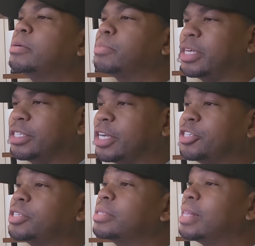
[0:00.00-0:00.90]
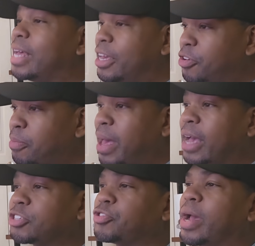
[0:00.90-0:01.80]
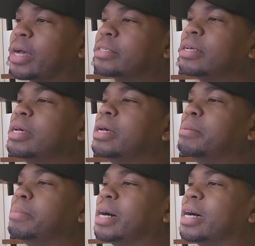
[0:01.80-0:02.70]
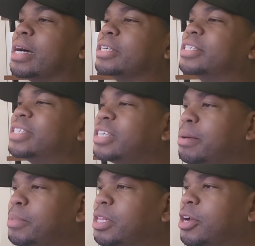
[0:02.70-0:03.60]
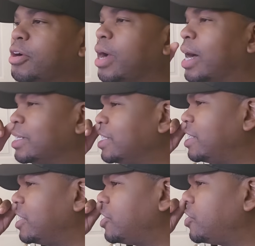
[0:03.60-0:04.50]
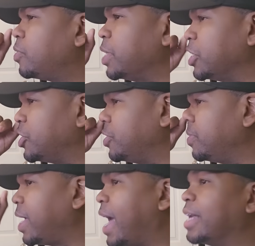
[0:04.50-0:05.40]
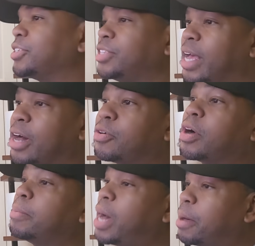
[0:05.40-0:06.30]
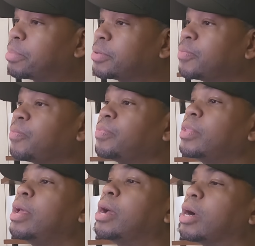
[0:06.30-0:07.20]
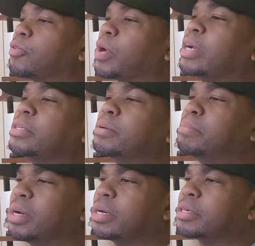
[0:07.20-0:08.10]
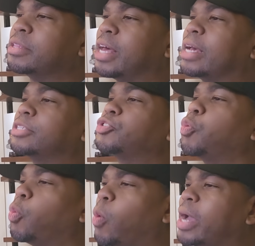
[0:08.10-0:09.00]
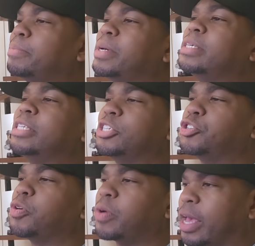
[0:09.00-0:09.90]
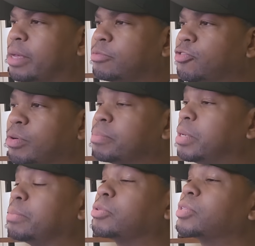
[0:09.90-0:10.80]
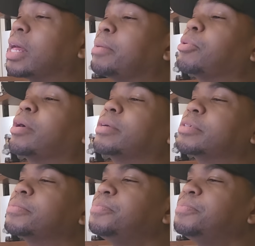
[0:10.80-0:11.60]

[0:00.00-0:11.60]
PlayStation later backtracked, but a similar unintentional issue has now come up. A random bug that's wiping digital games from people's libraries.